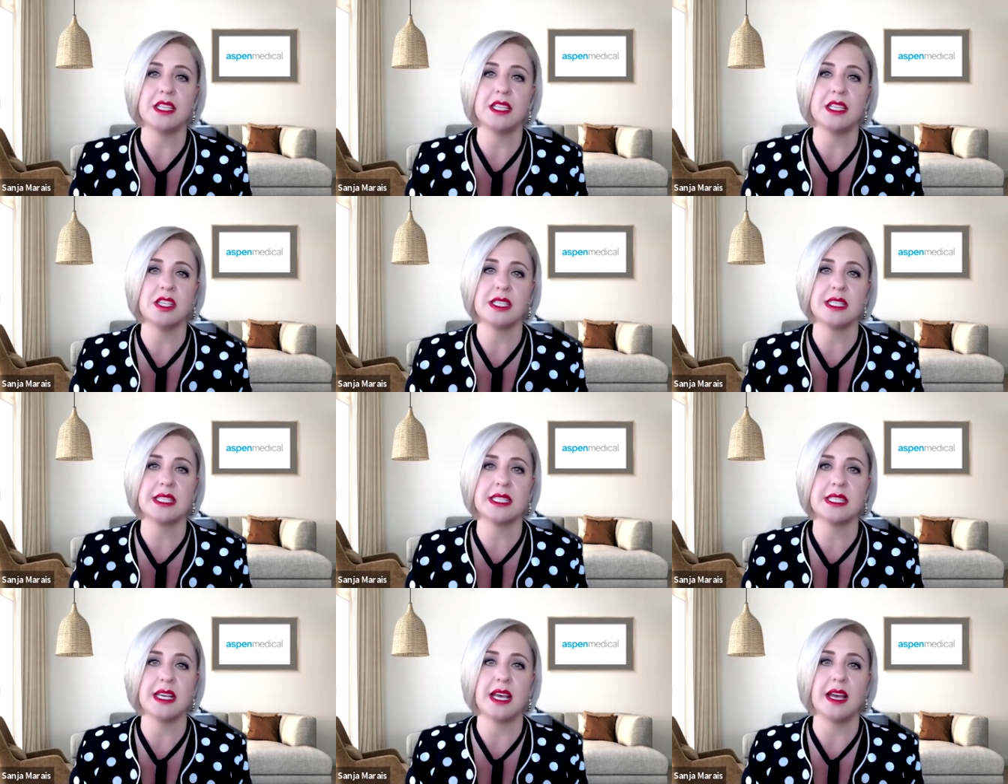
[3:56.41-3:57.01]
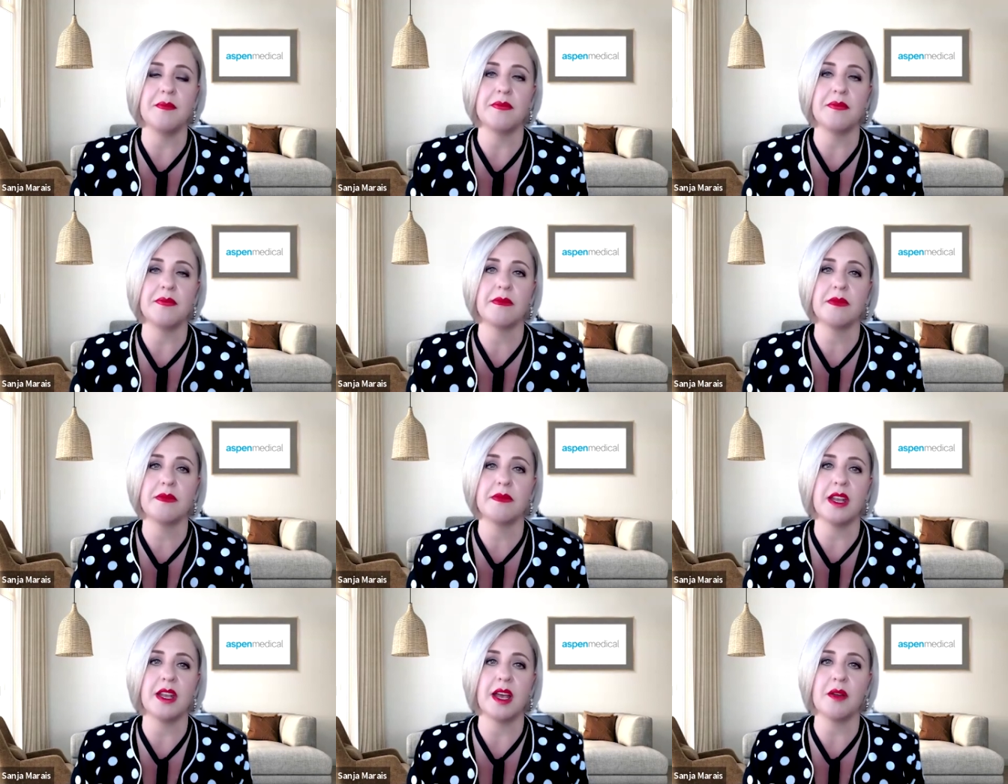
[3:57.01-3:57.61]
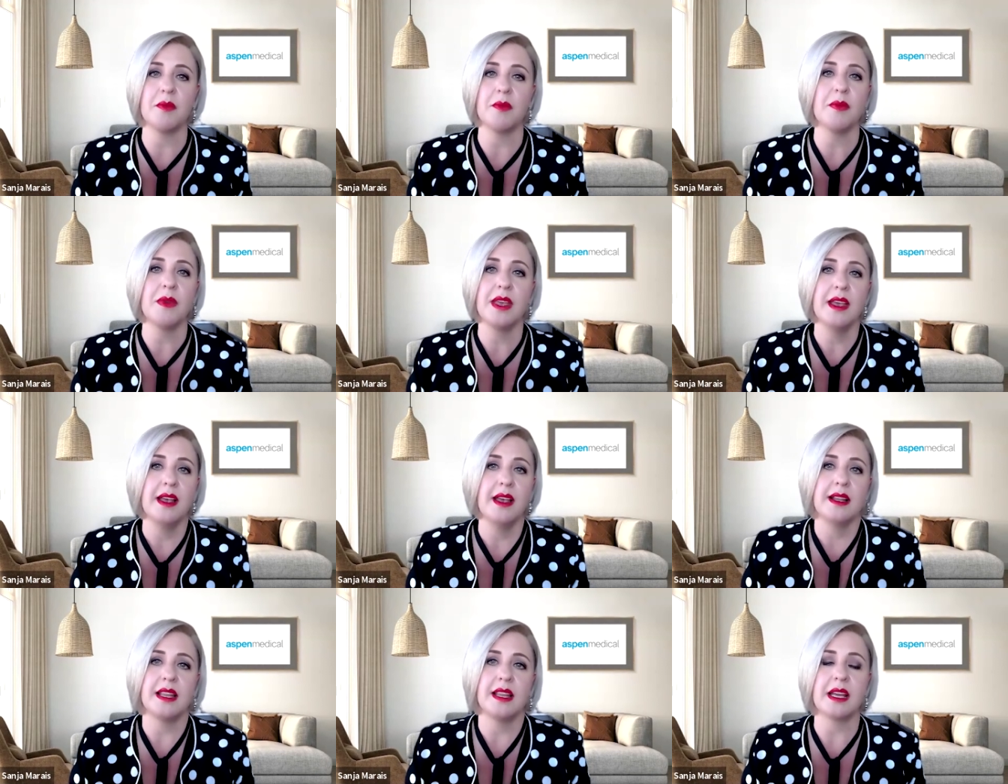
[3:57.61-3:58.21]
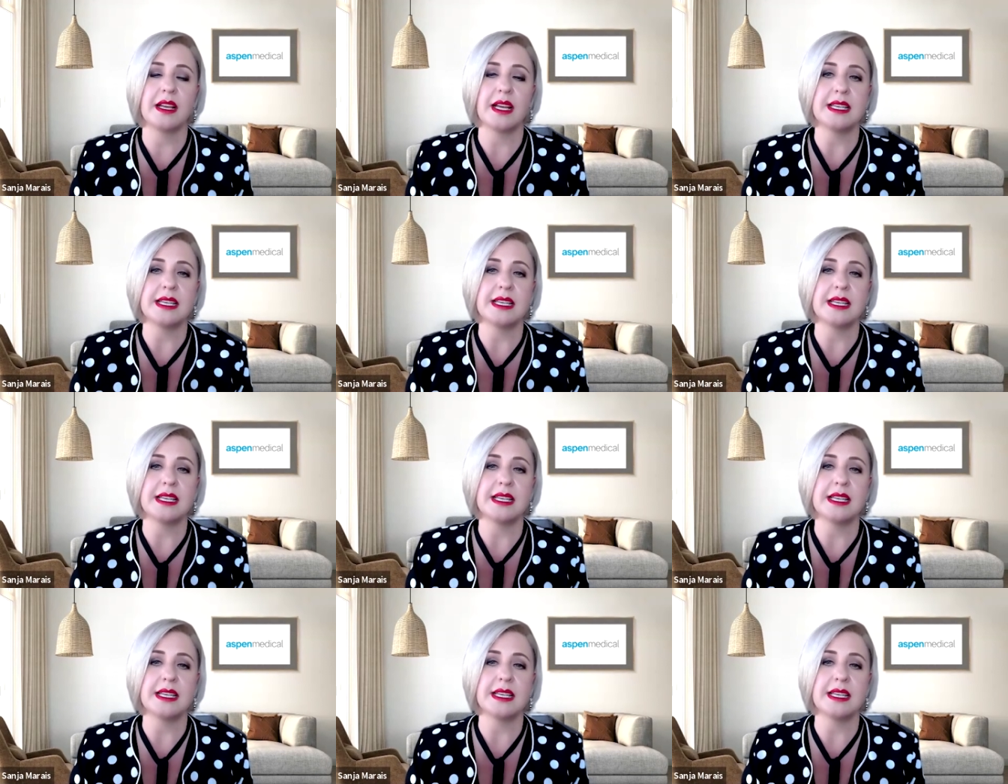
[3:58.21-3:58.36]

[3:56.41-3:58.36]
It just, like